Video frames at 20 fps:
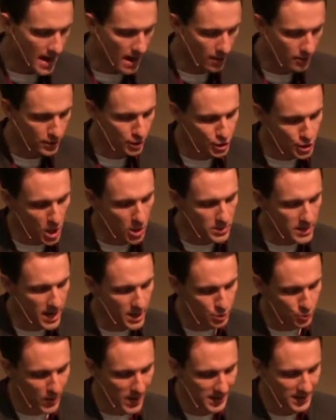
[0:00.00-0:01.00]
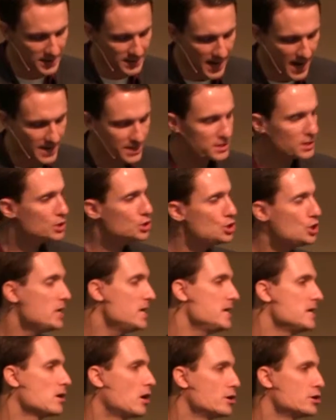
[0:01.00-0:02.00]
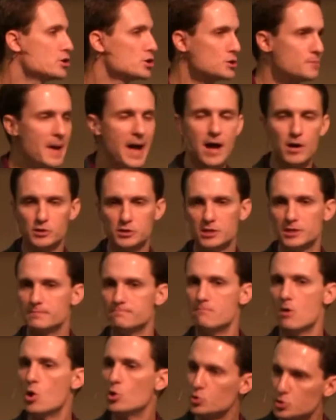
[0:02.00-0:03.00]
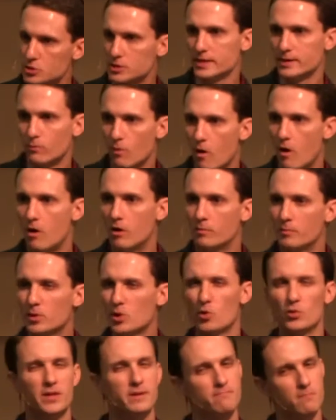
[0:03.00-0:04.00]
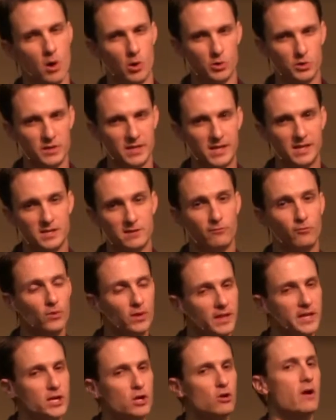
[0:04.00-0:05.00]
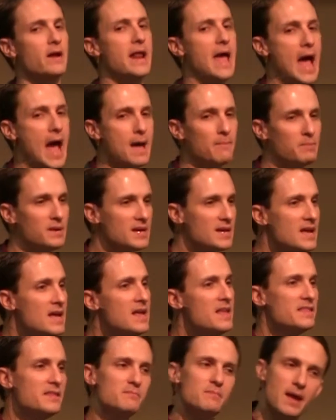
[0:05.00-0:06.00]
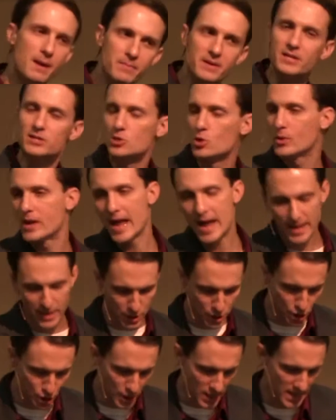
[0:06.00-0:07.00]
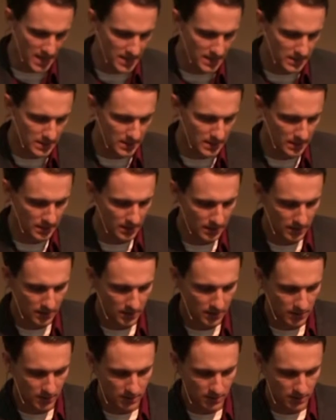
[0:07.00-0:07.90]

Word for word: Now, the show does recognize that cheating on your spouse is mostly wrong, but only mostly, because if really you're unhappy, then maybe it's okay to cheat.